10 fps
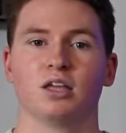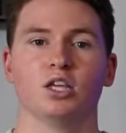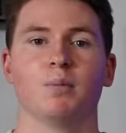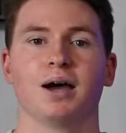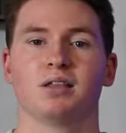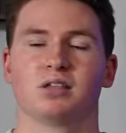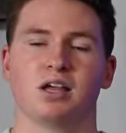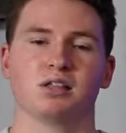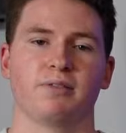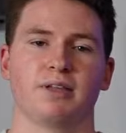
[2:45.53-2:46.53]
You might
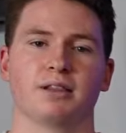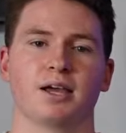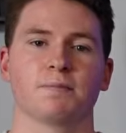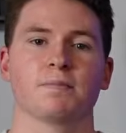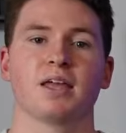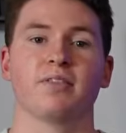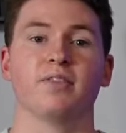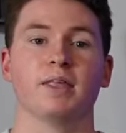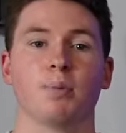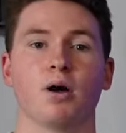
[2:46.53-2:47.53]
say something like,
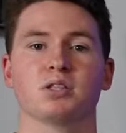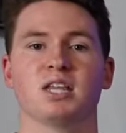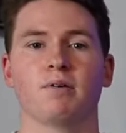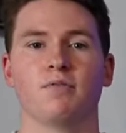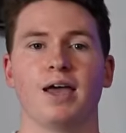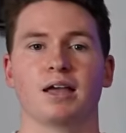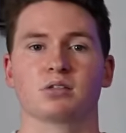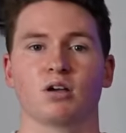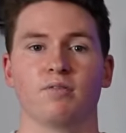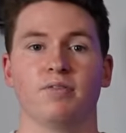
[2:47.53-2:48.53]
the positive
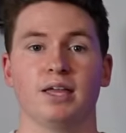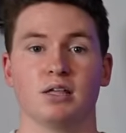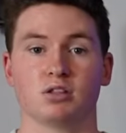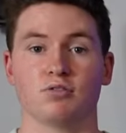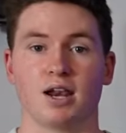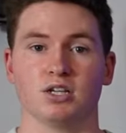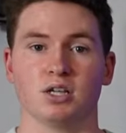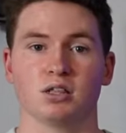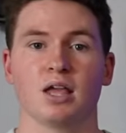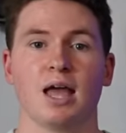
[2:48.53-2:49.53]
effects of these
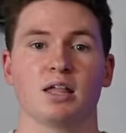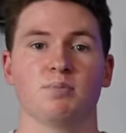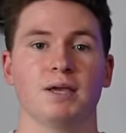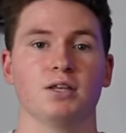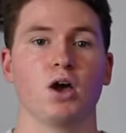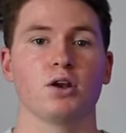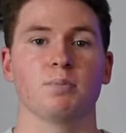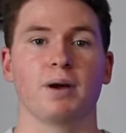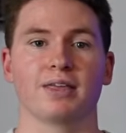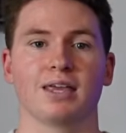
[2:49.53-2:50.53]
strategies has been noted
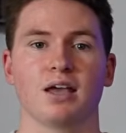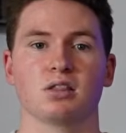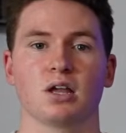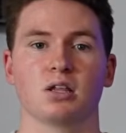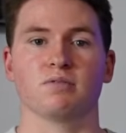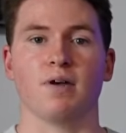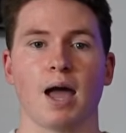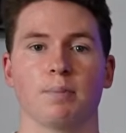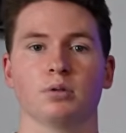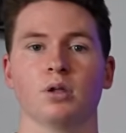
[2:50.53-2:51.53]
by the case studies of
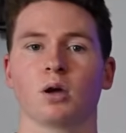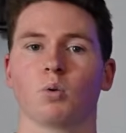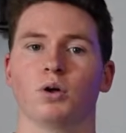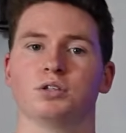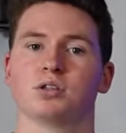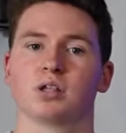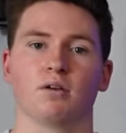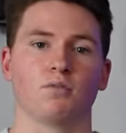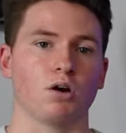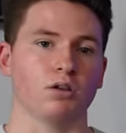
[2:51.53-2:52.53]
Apple, QANTAS,
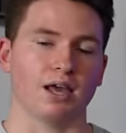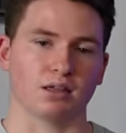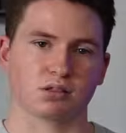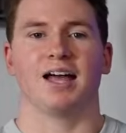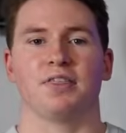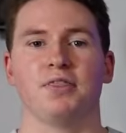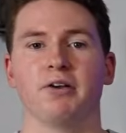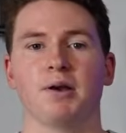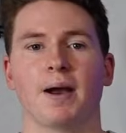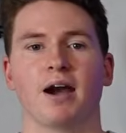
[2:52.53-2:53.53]
and Rolex. A
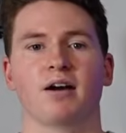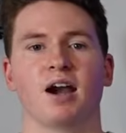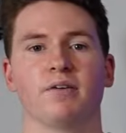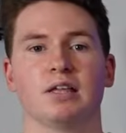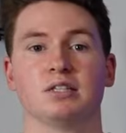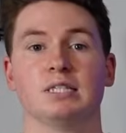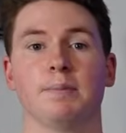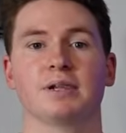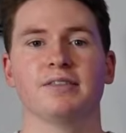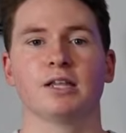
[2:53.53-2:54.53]
theory paragraph is
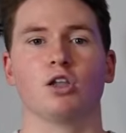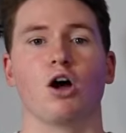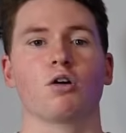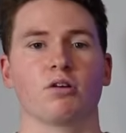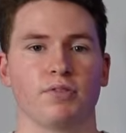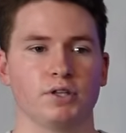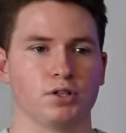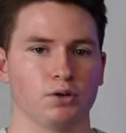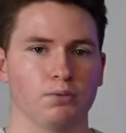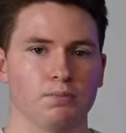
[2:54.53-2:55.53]
typically the longer of the
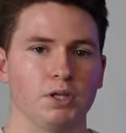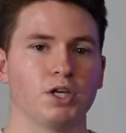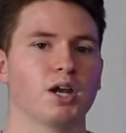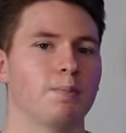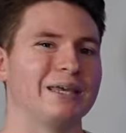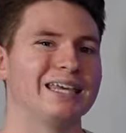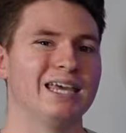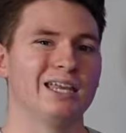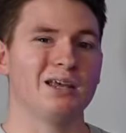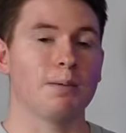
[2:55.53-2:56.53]
two. You're going to
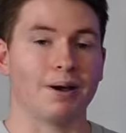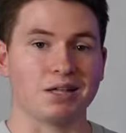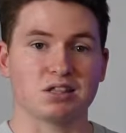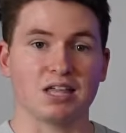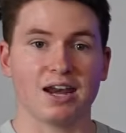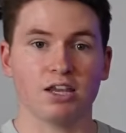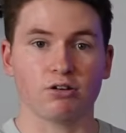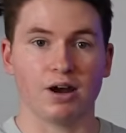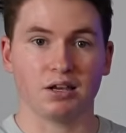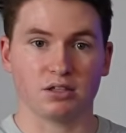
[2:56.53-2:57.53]
begin by stating
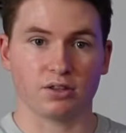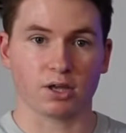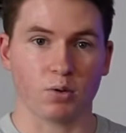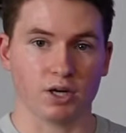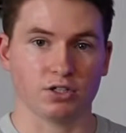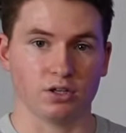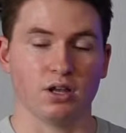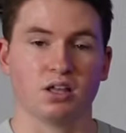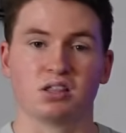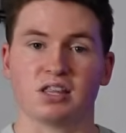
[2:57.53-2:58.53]
your answer to the question.
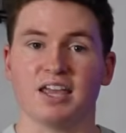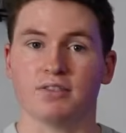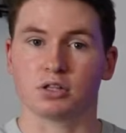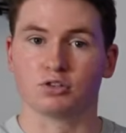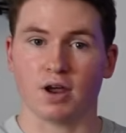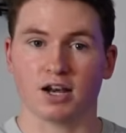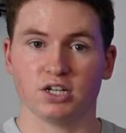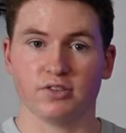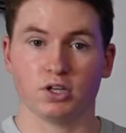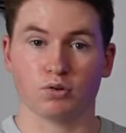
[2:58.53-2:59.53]
State the
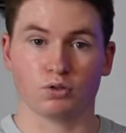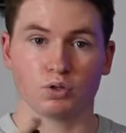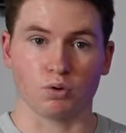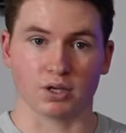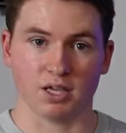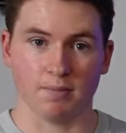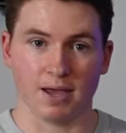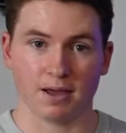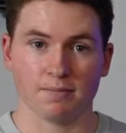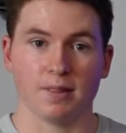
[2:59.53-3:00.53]
strategy that you're talking
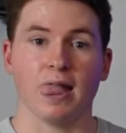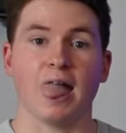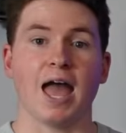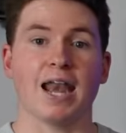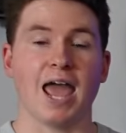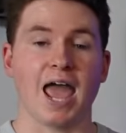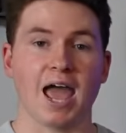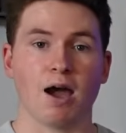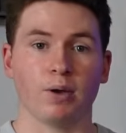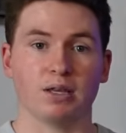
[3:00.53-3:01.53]
about and
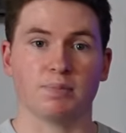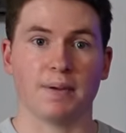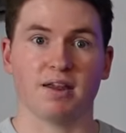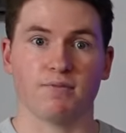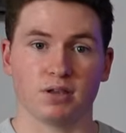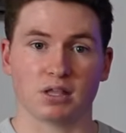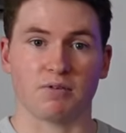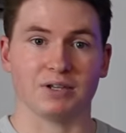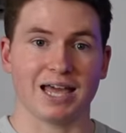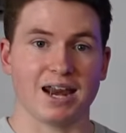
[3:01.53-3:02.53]
how its benefits are
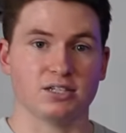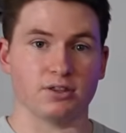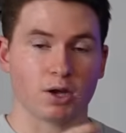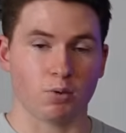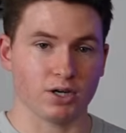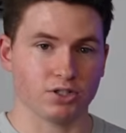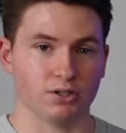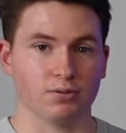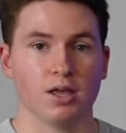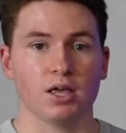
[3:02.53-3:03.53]
related to the question.